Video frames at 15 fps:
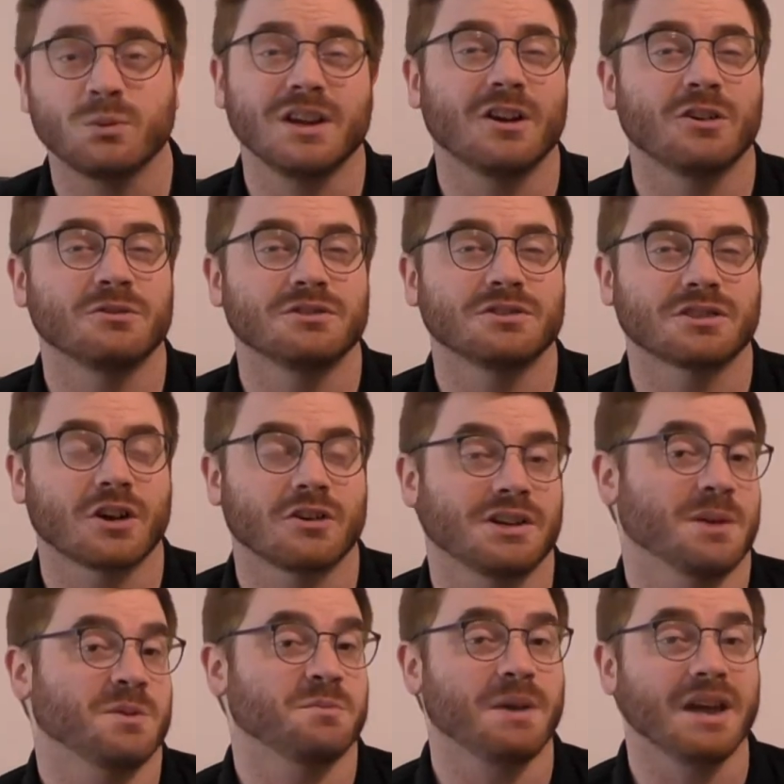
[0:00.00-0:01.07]
We owned
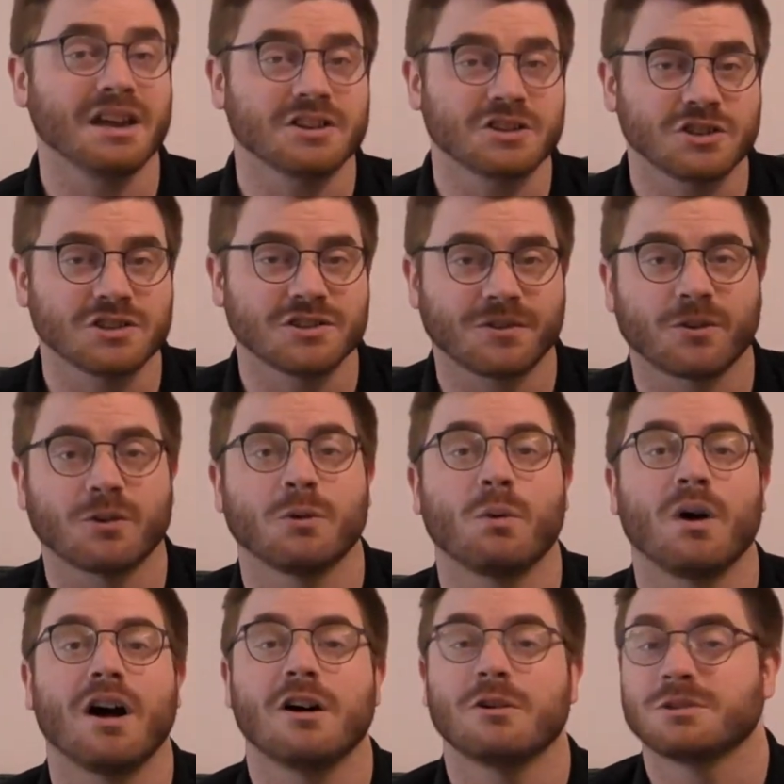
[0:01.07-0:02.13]
Codenames Pictures for a
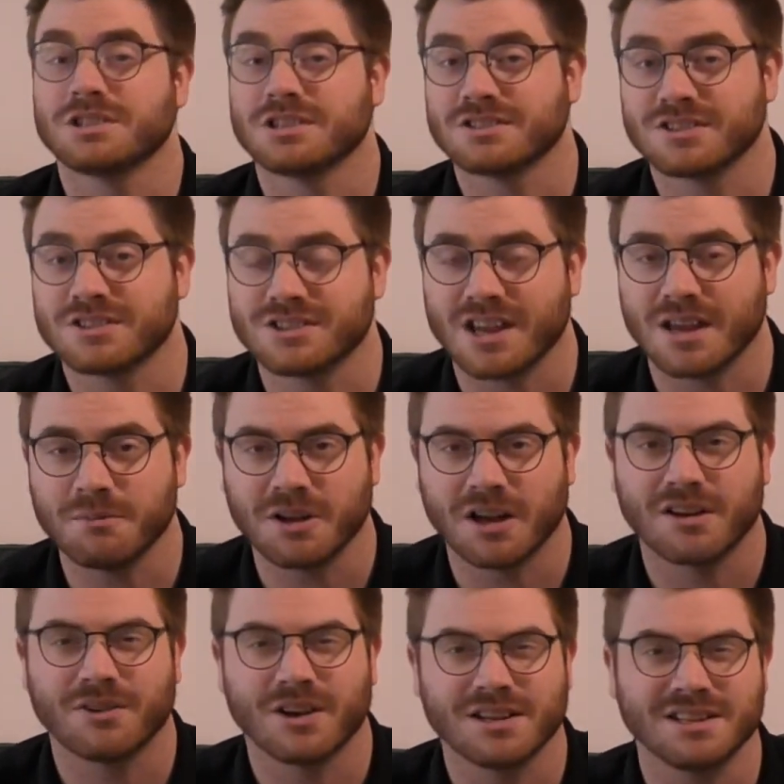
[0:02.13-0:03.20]
while, which is the same
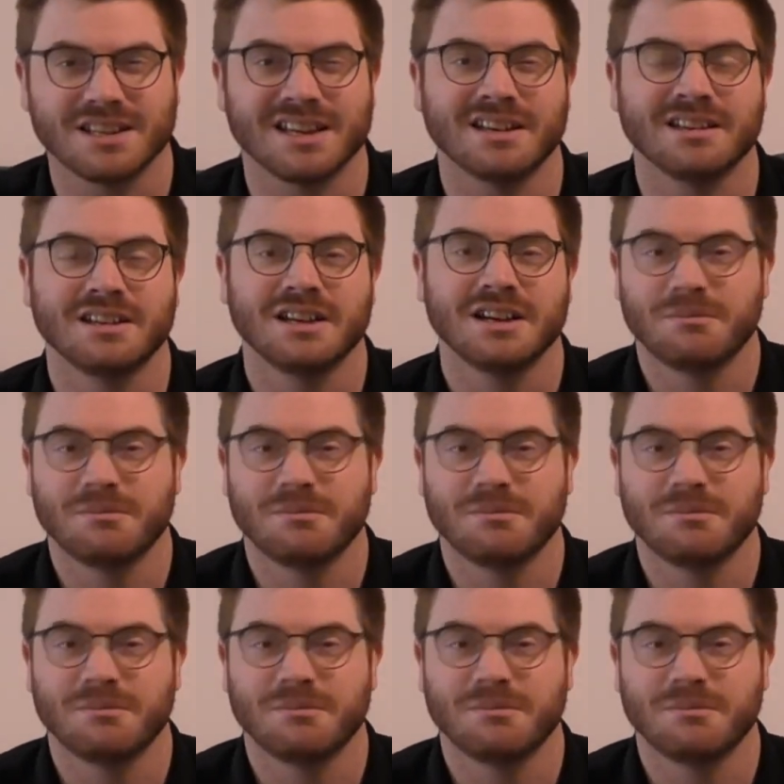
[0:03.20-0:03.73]
kind of idea,